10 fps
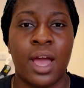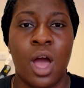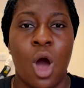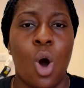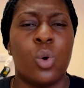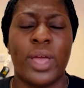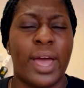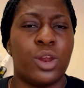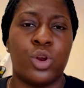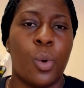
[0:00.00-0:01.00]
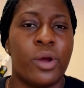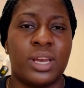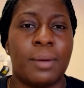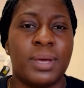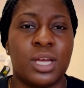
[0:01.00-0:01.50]
oh yeah, no, don't worry,
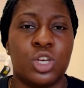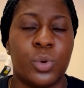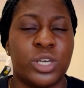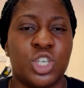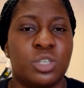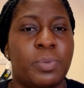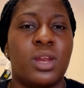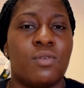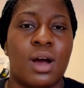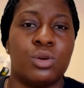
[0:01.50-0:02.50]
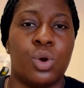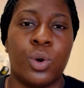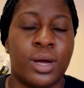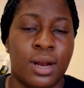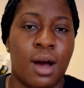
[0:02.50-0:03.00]
Debbie can do it, she's been around long
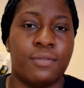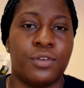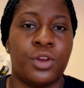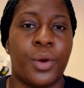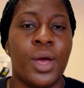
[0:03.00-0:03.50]
enough, you know.